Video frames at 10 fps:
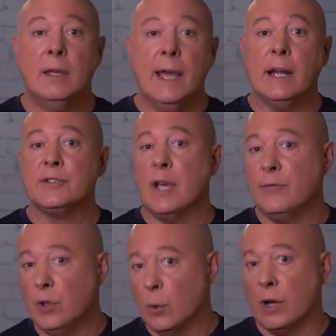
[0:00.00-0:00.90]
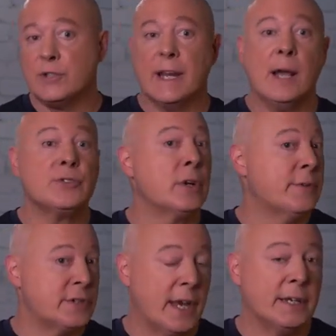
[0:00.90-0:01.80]
And I'll say a few words on how
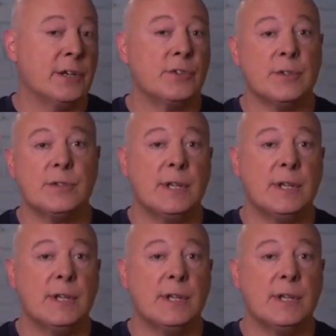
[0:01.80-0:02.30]
service technicians,